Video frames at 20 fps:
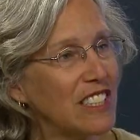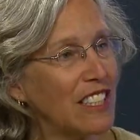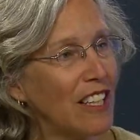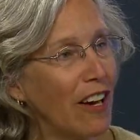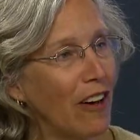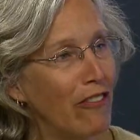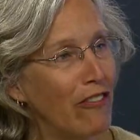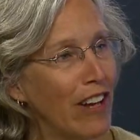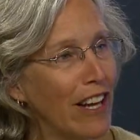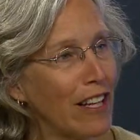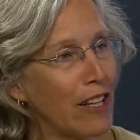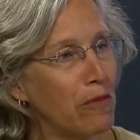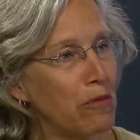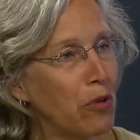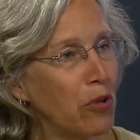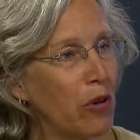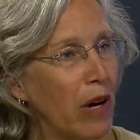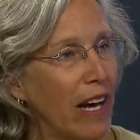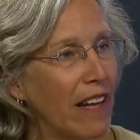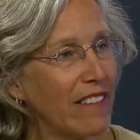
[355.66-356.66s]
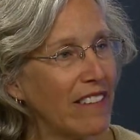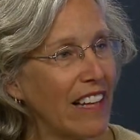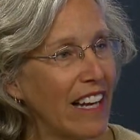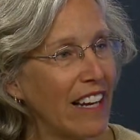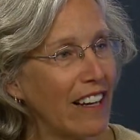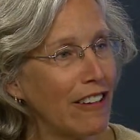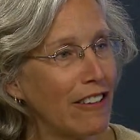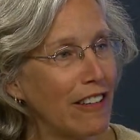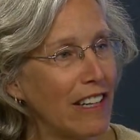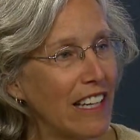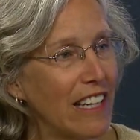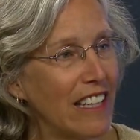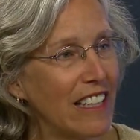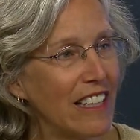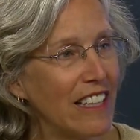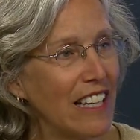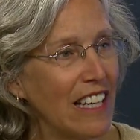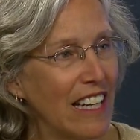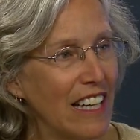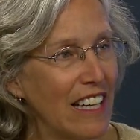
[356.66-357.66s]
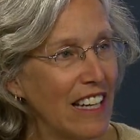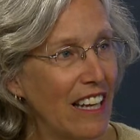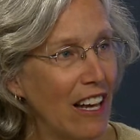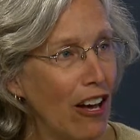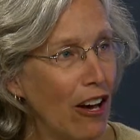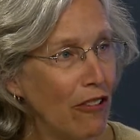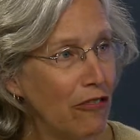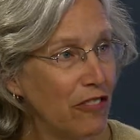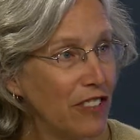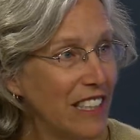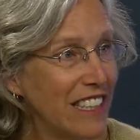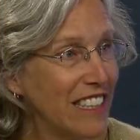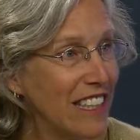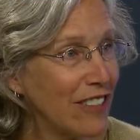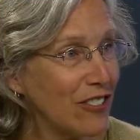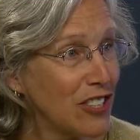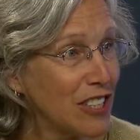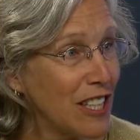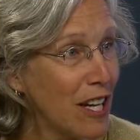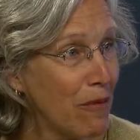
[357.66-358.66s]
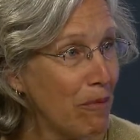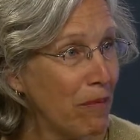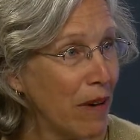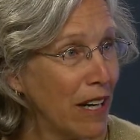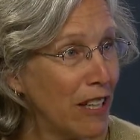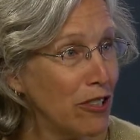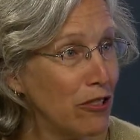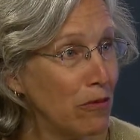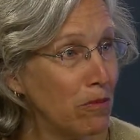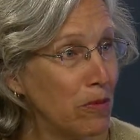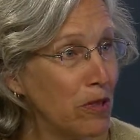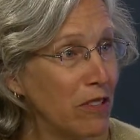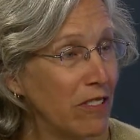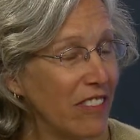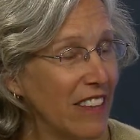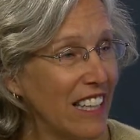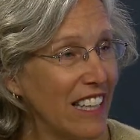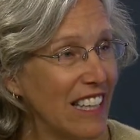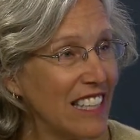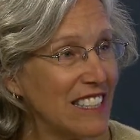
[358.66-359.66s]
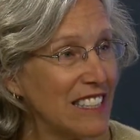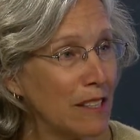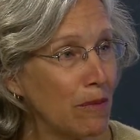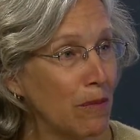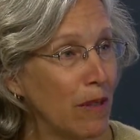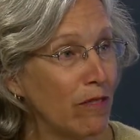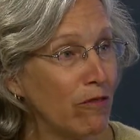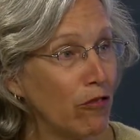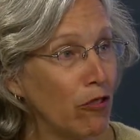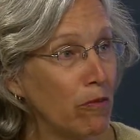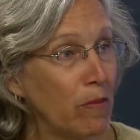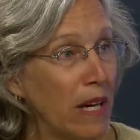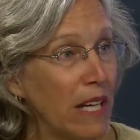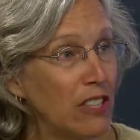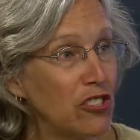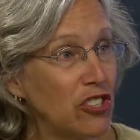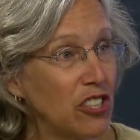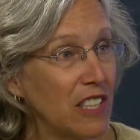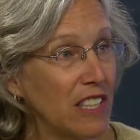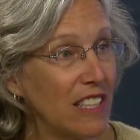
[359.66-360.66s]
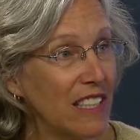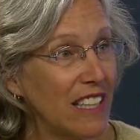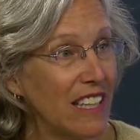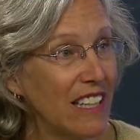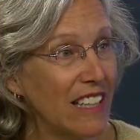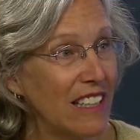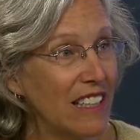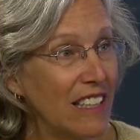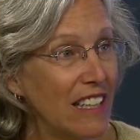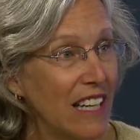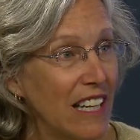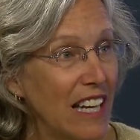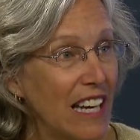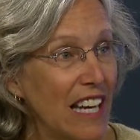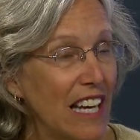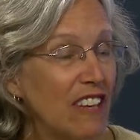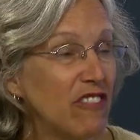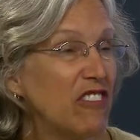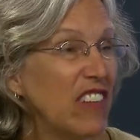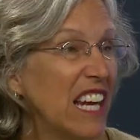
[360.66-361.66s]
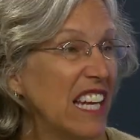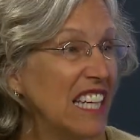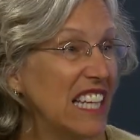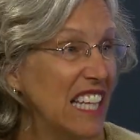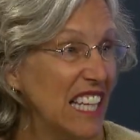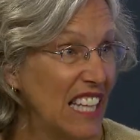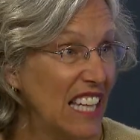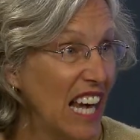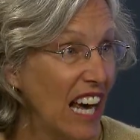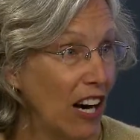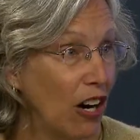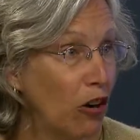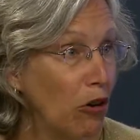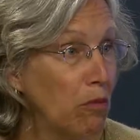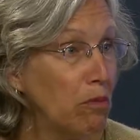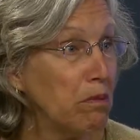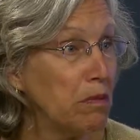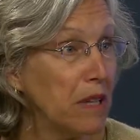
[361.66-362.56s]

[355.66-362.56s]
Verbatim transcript: available out there, and mm-hmm. hopefully they'll stop by your booth and get some information. And if they need help,